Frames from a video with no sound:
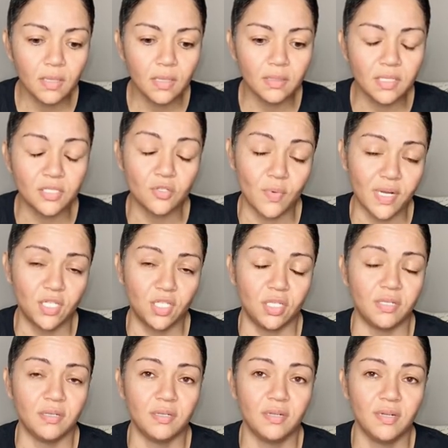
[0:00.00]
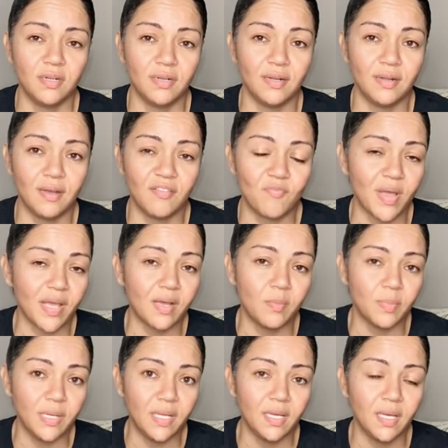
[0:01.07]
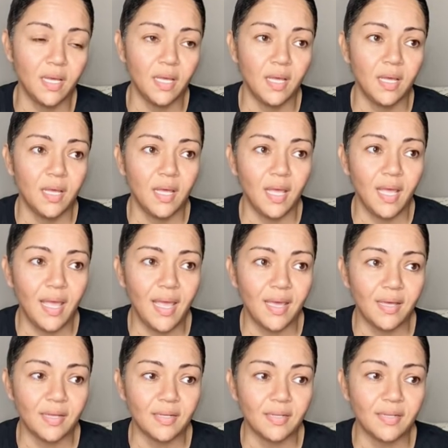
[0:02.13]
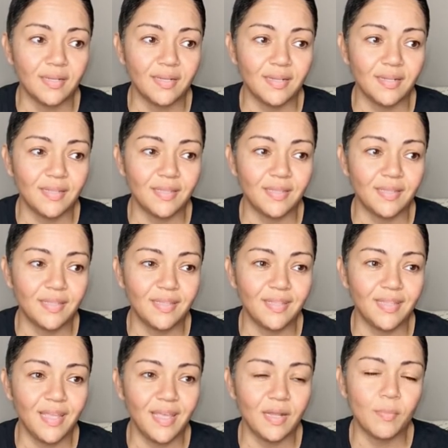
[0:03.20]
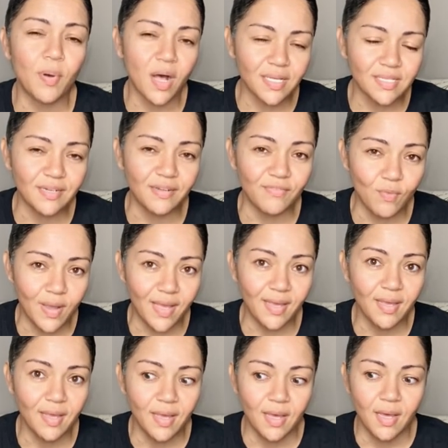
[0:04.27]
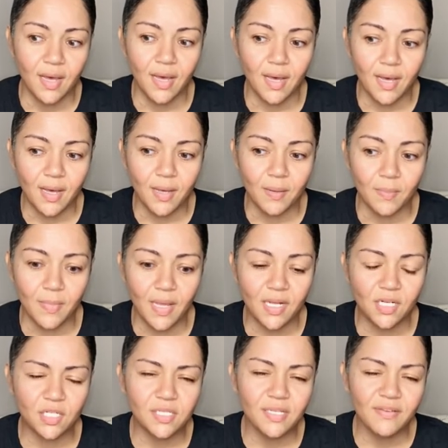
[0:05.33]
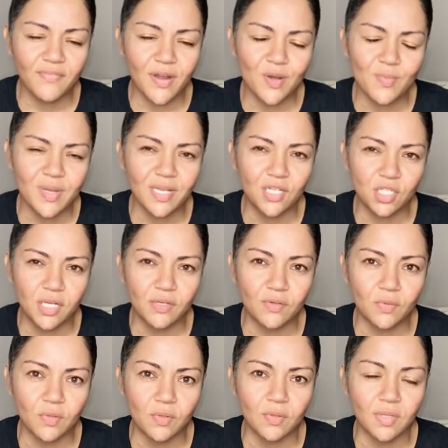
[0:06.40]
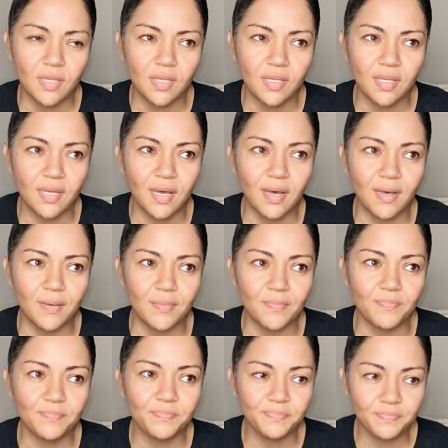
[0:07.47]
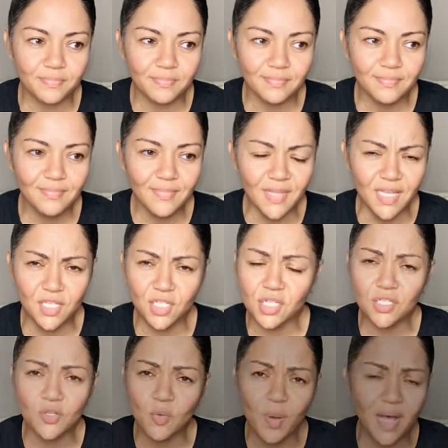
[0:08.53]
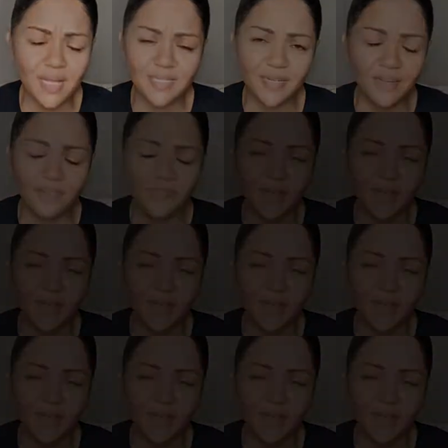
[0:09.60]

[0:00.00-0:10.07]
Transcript: the direction of my company and in a positive way. Um, and just the environment in general um, is just so positive.